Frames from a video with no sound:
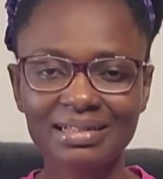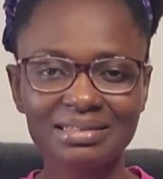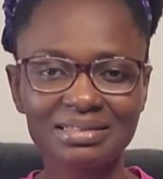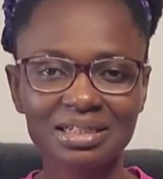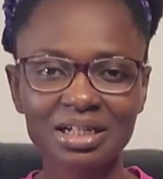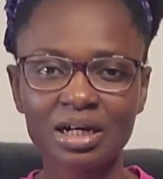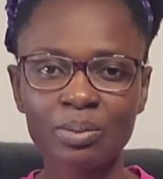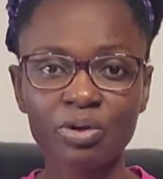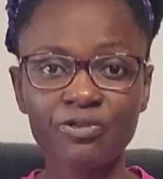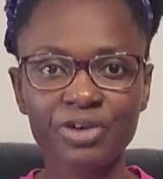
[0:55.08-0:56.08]
and
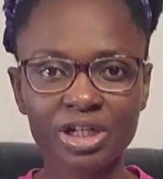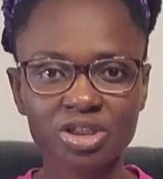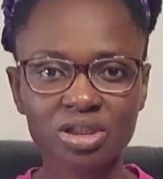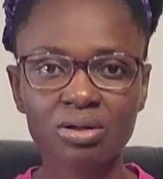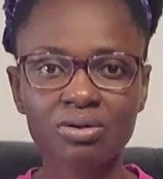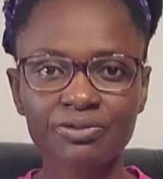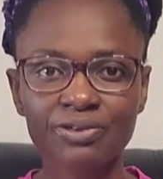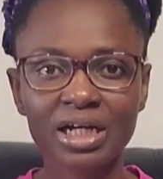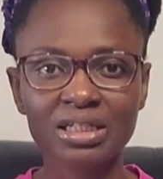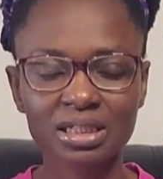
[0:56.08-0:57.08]
professional
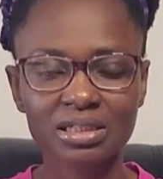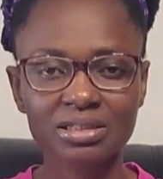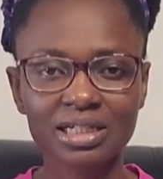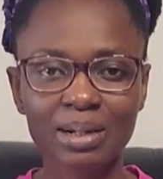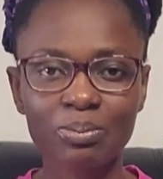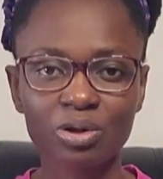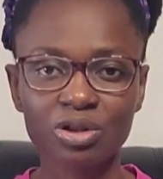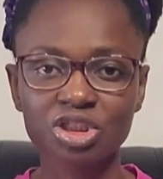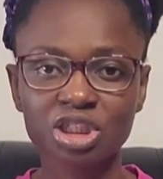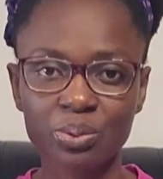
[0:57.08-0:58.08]
factors that I'm
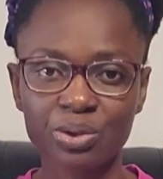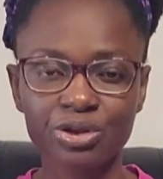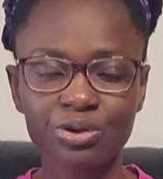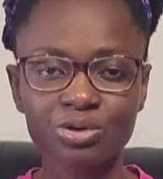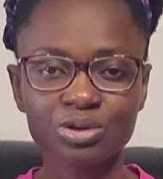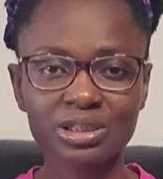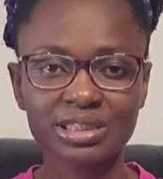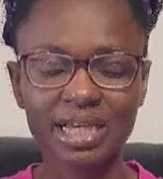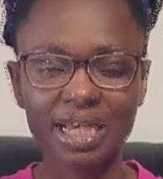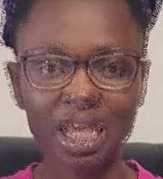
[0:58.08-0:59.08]
going to share with you
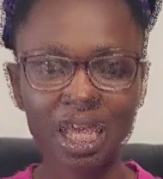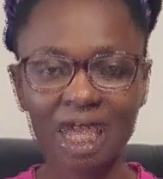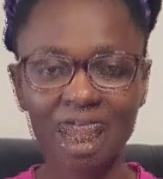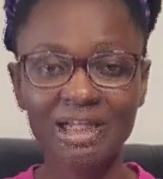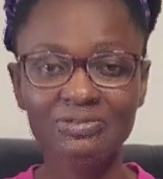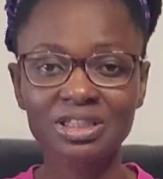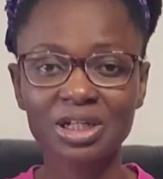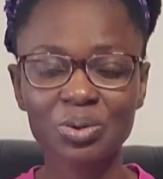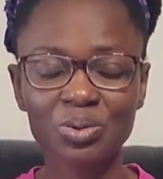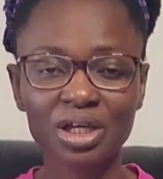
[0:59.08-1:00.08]
today. Having lived in
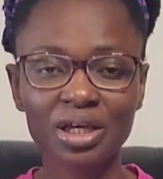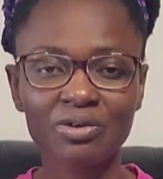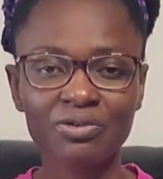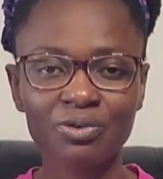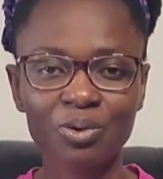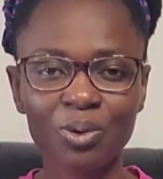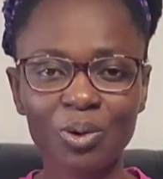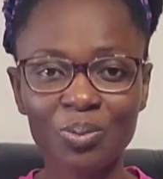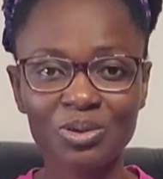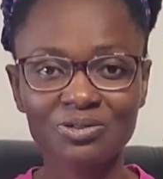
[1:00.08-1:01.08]
the UK for
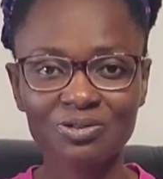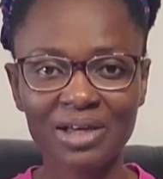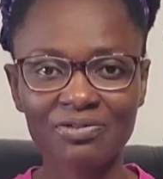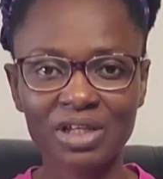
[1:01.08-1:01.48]
almost 5